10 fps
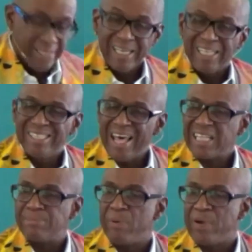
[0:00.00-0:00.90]
That
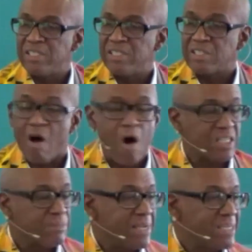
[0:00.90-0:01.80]
experience caused me
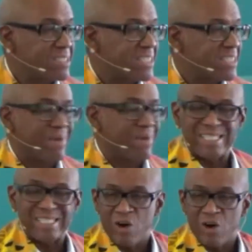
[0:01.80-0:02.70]
to see
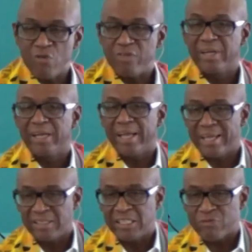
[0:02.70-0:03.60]
myself in a
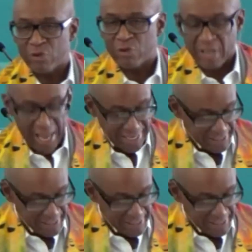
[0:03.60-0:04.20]
different light.